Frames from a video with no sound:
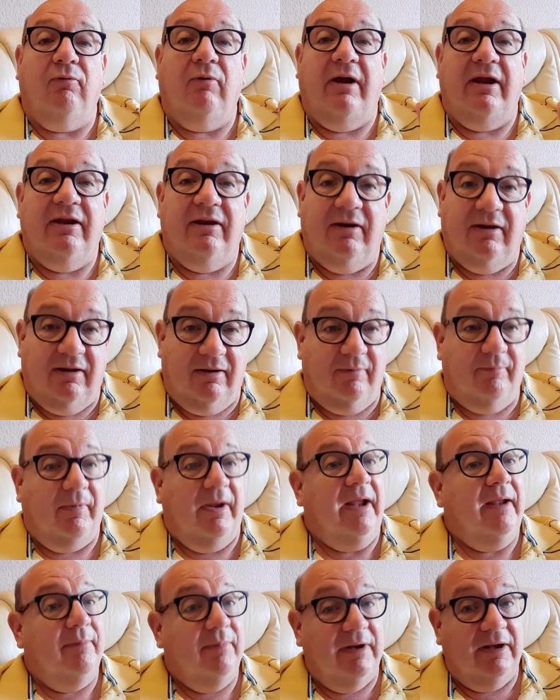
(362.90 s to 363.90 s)
when the
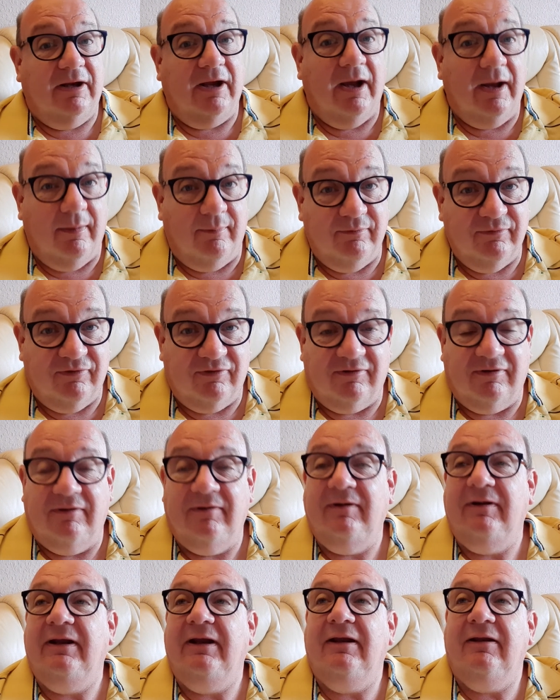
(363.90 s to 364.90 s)
baby comes,
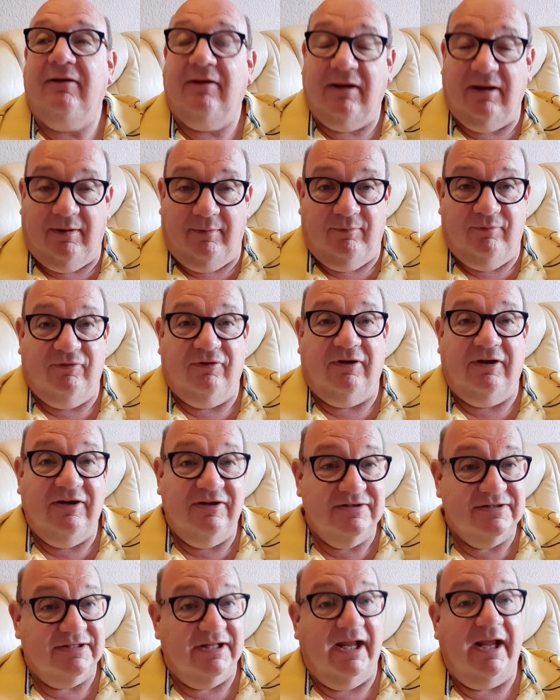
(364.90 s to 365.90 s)
it comes and
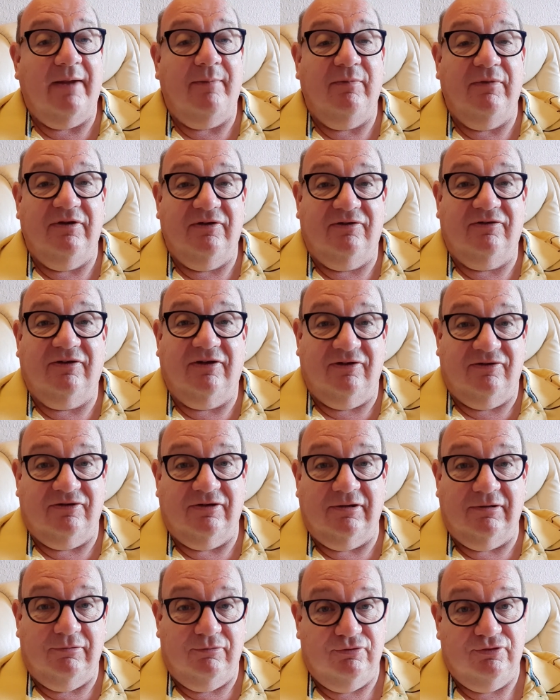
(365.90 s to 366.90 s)
its name is
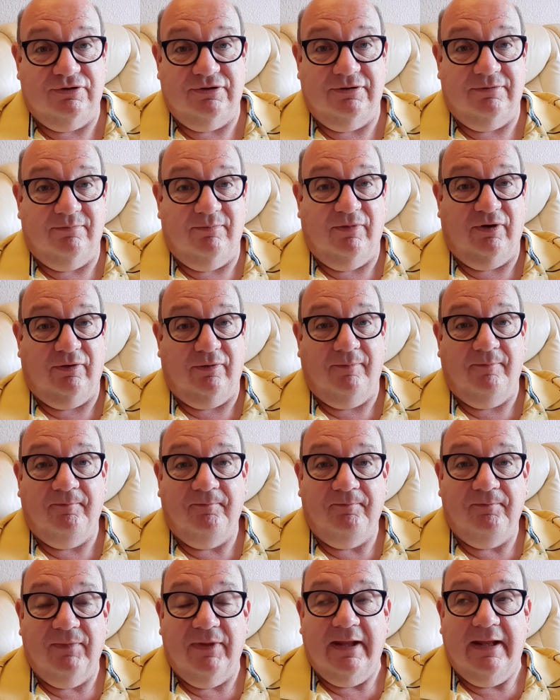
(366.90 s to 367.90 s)
disillusionment.
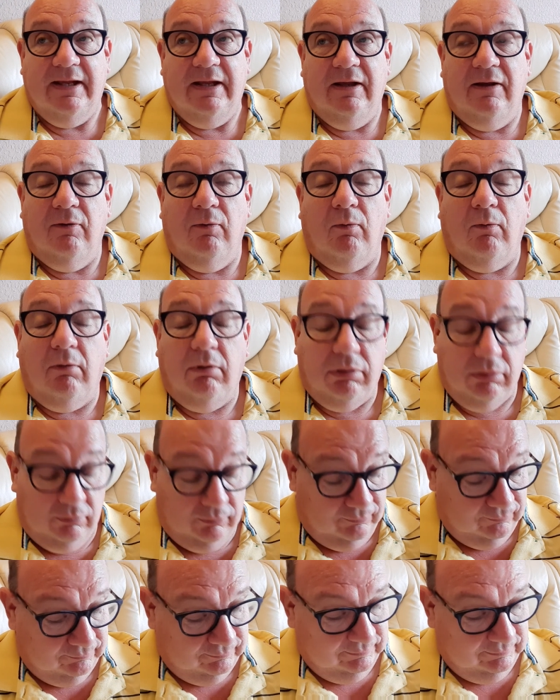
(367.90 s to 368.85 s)
Whew.